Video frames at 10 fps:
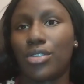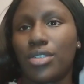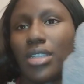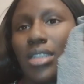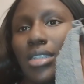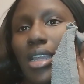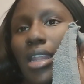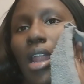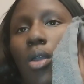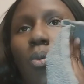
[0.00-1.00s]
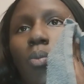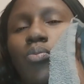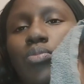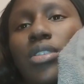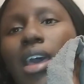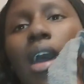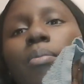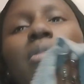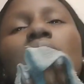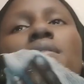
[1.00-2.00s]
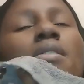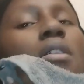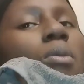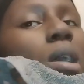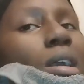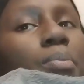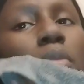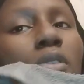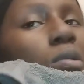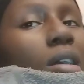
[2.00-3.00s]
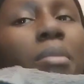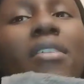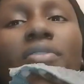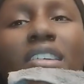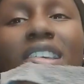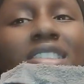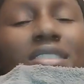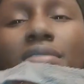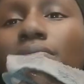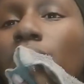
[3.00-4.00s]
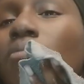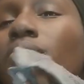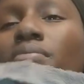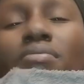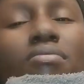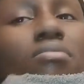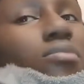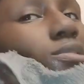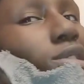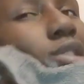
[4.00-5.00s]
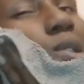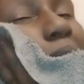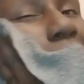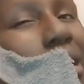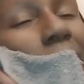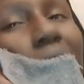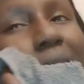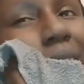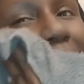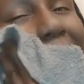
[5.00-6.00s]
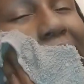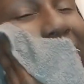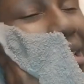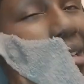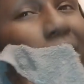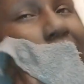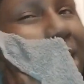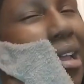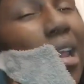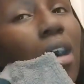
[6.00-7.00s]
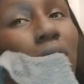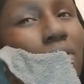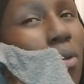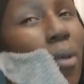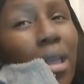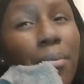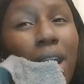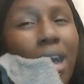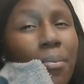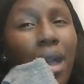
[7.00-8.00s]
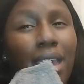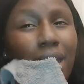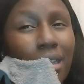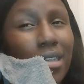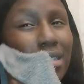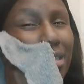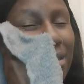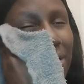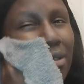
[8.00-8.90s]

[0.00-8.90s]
use this and then I'll tap and wipe around my face so it can get good in there. And I'll even wipe behind my ears